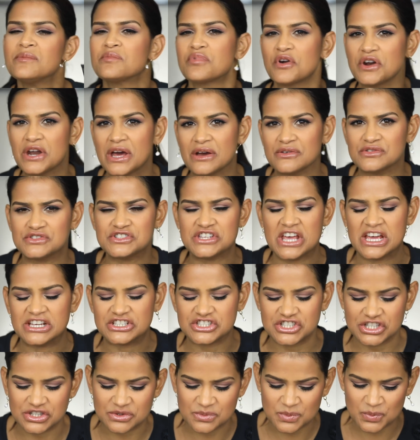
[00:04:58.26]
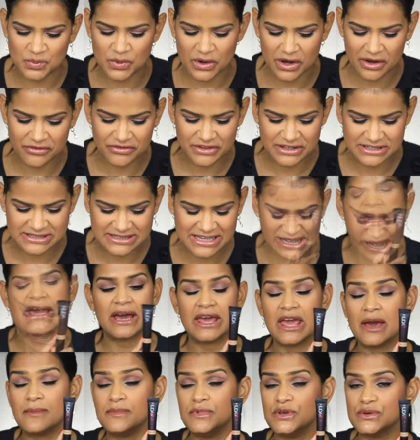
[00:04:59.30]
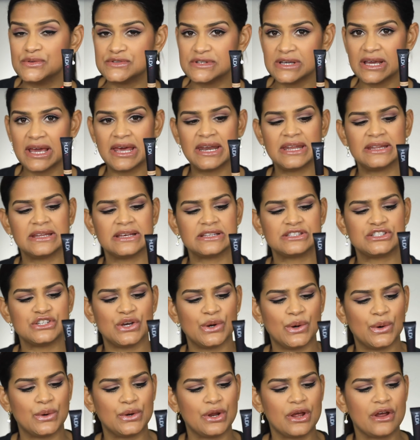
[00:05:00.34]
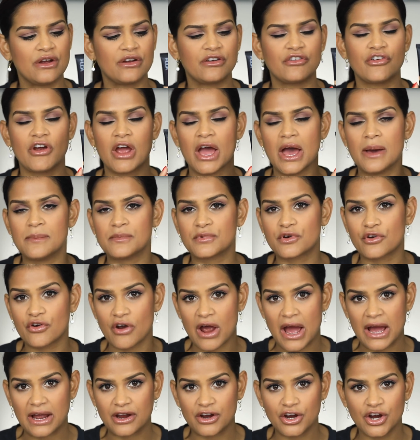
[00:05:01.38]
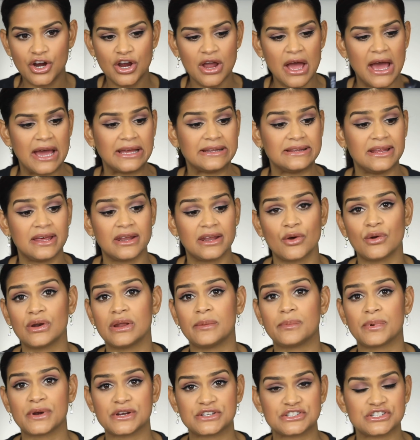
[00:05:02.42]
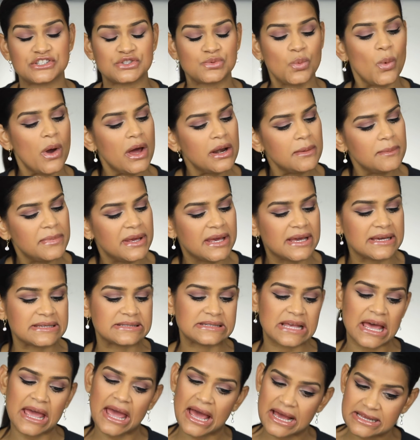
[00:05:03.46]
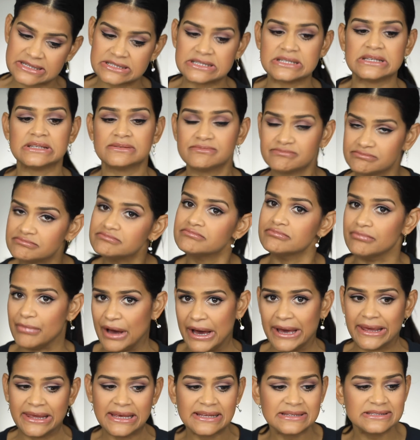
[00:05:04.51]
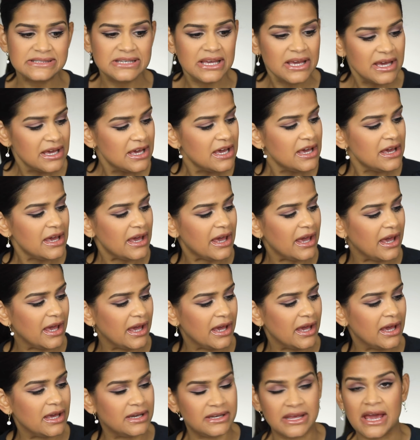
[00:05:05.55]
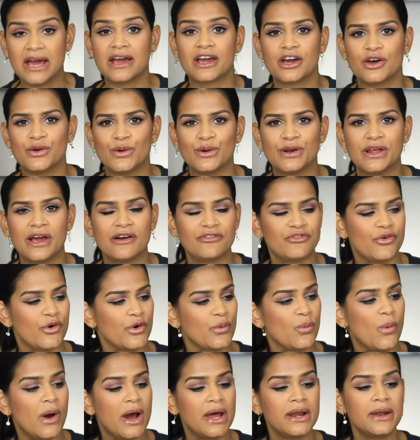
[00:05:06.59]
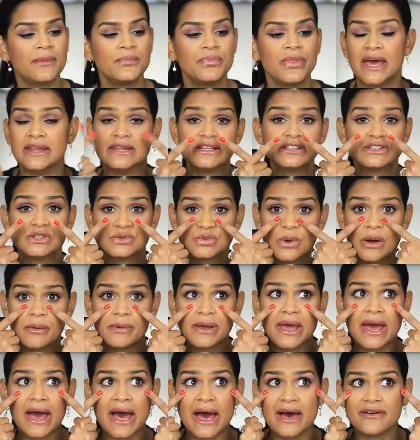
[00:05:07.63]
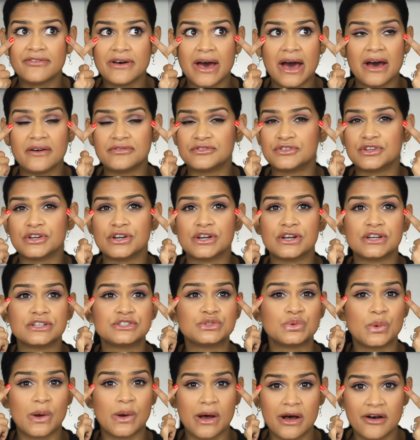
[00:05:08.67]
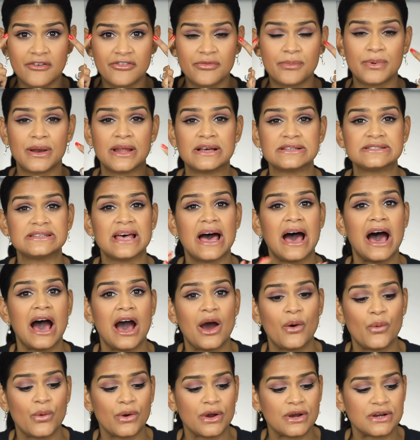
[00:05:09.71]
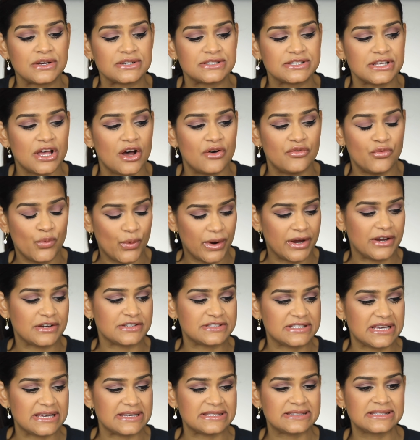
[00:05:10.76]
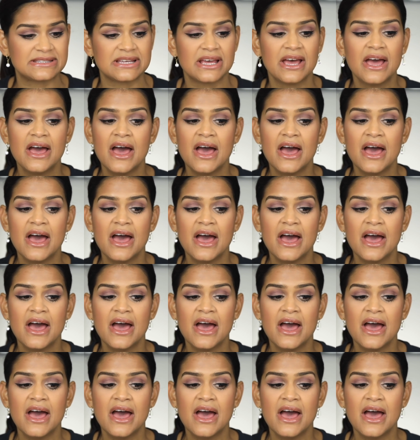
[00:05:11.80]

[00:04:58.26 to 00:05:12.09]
pronunciation of this name. I am using it in the tone Graham Cracker. I only purchase one because I had to buy it, and yeah, I could only afford one. And this is what we have after 12 plus hours of wear test.